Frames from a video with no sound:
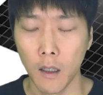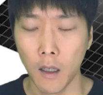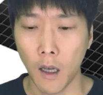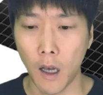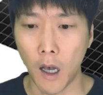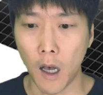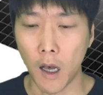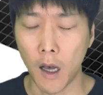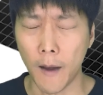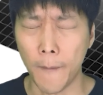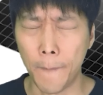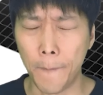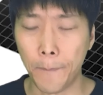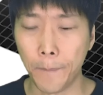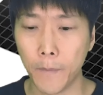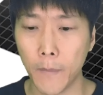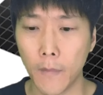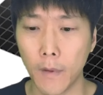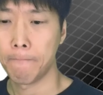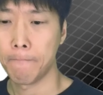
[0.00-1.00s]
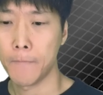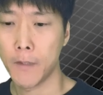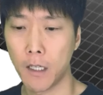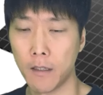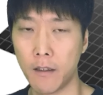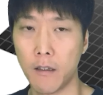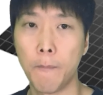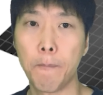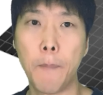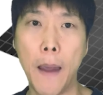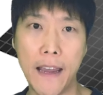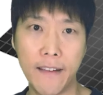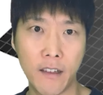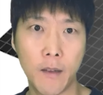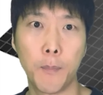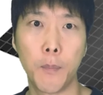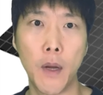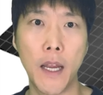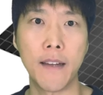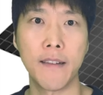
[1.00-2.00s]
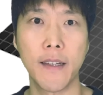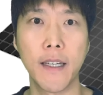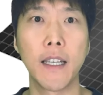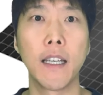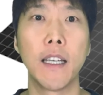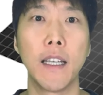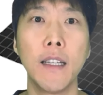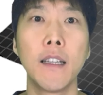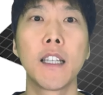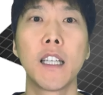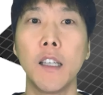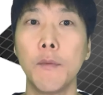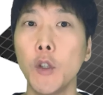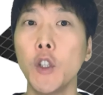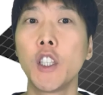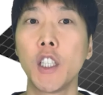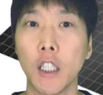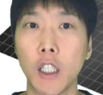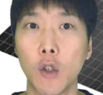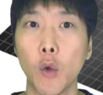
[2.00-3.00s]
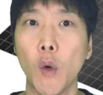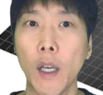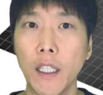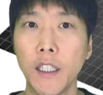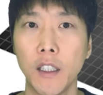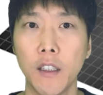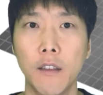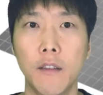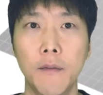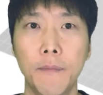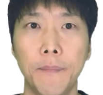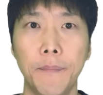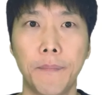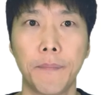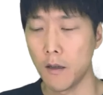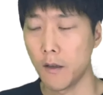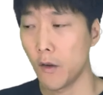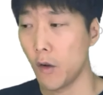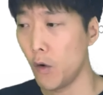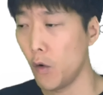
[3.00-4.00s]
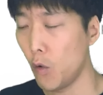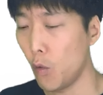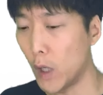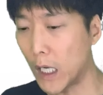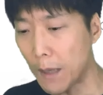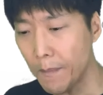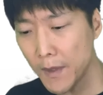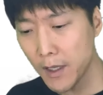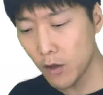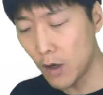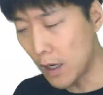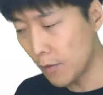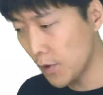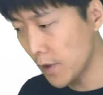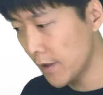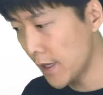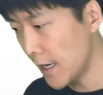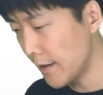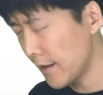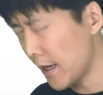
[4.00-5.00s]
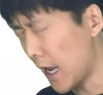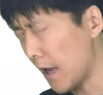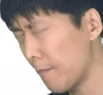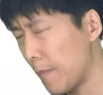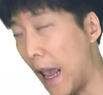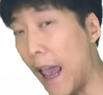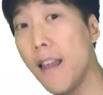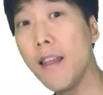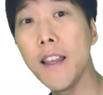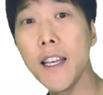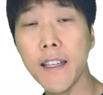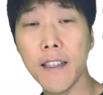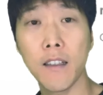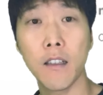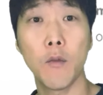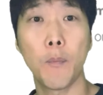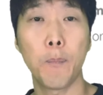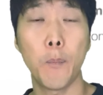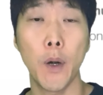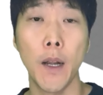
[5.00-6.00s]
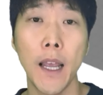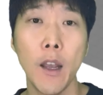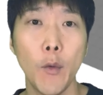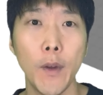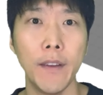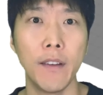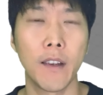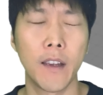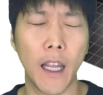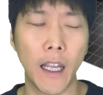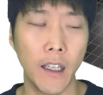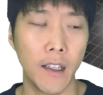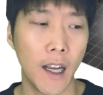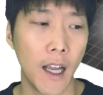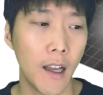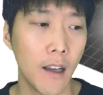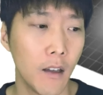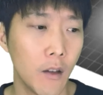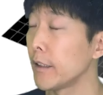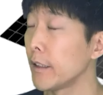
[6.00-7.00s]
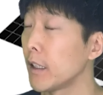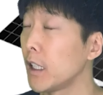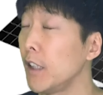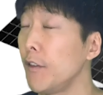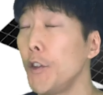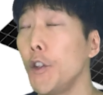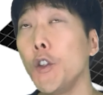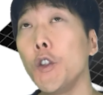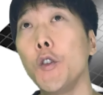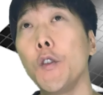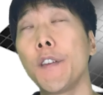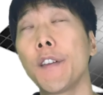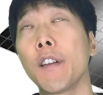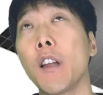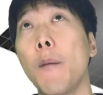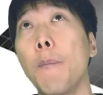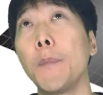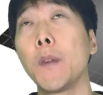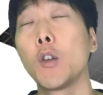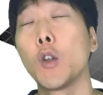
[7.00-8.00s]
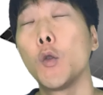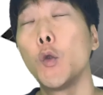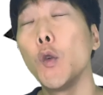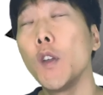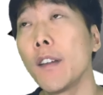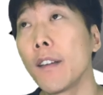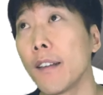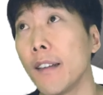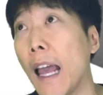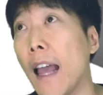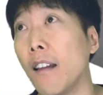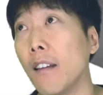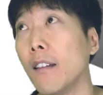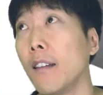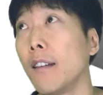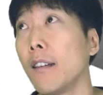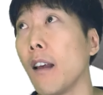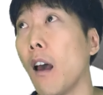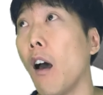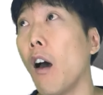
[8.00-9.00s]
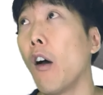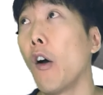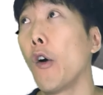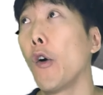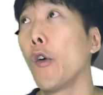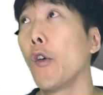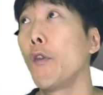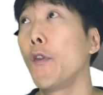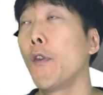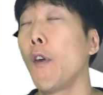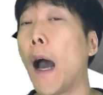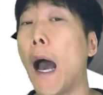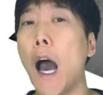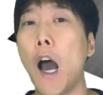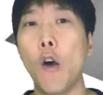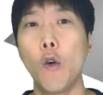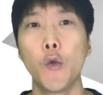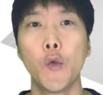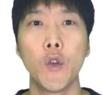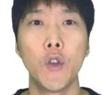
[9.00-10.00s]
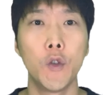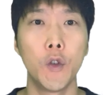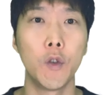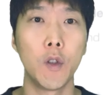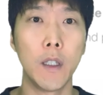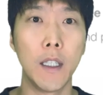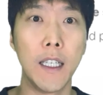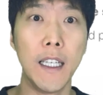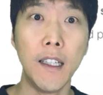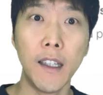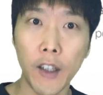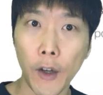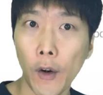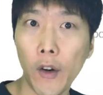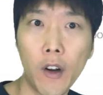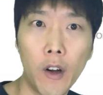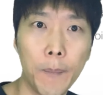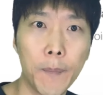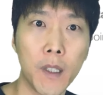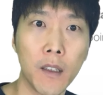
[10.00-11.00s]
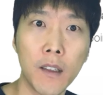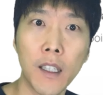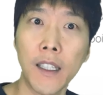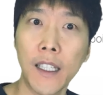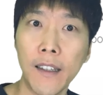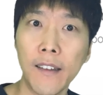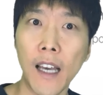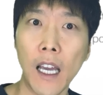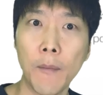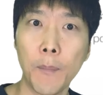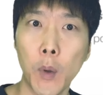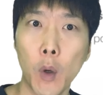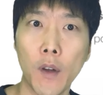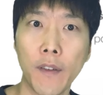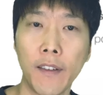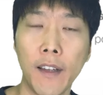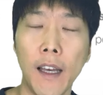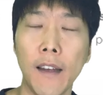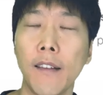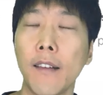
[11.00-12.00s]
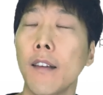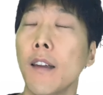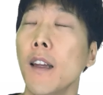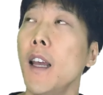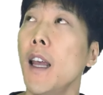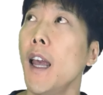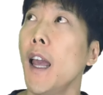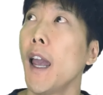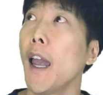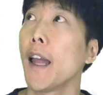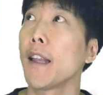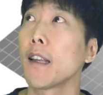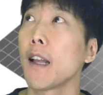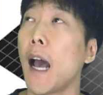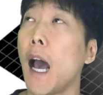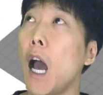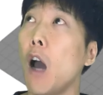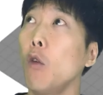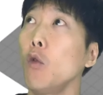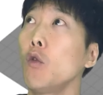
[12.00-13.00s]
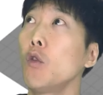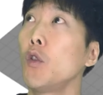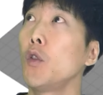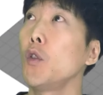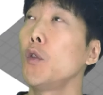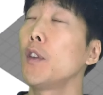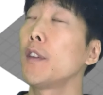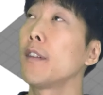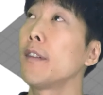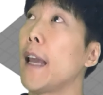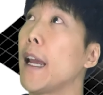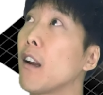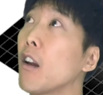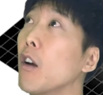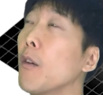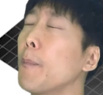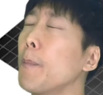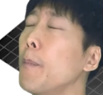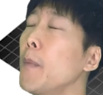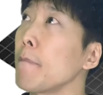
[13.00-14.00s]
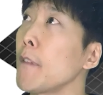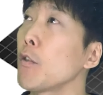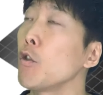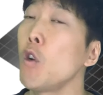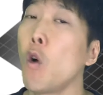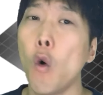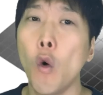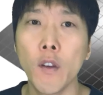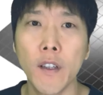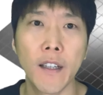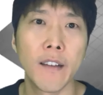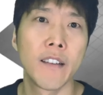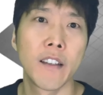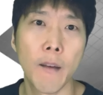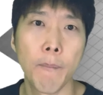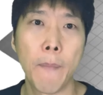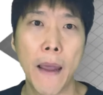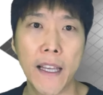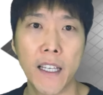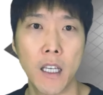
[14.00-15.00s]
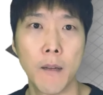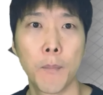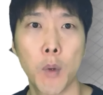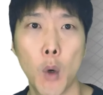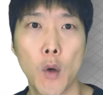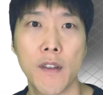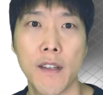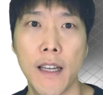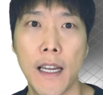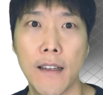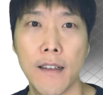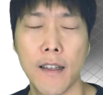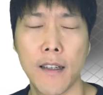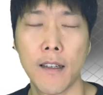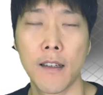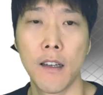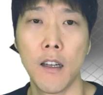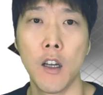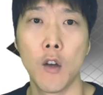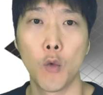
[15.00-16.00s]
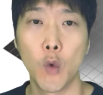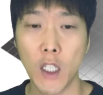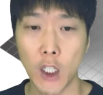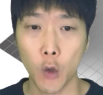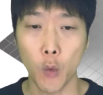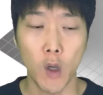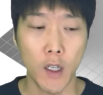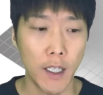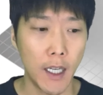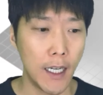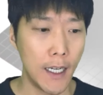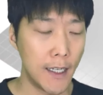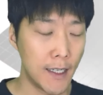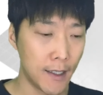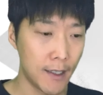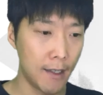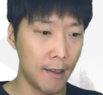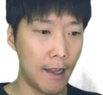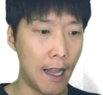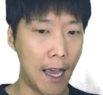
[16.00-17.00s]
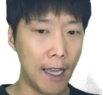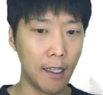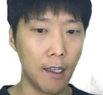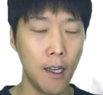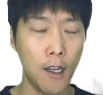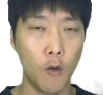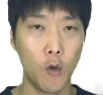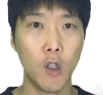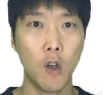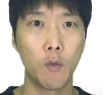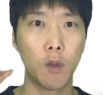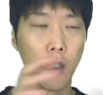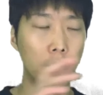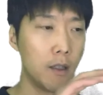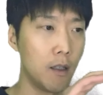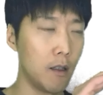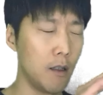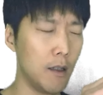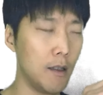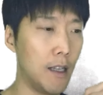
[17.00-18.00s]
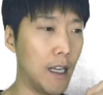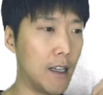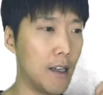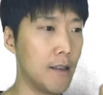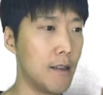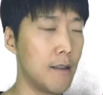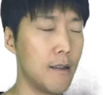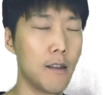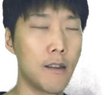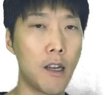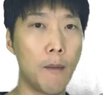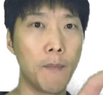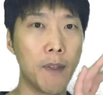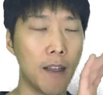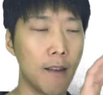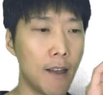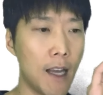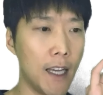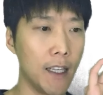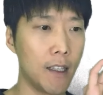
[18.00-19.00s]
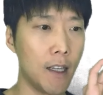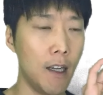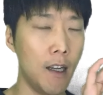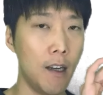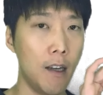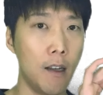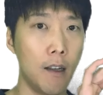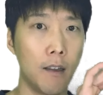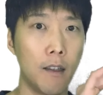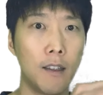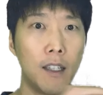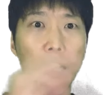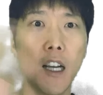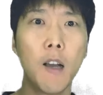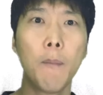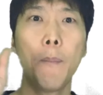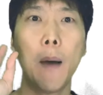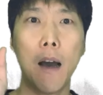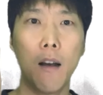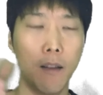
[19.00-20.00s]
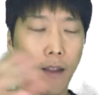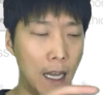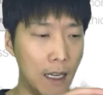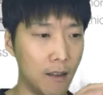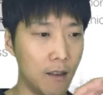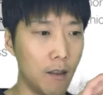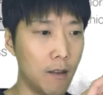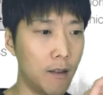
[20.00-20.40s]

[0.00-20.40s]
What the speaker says: the best place in given situation. So what I'm trying to say is that at least to play with data, give you some good sense of how you interrupt the design process and how to set up your own decision-making process which one is like, something like, think about like the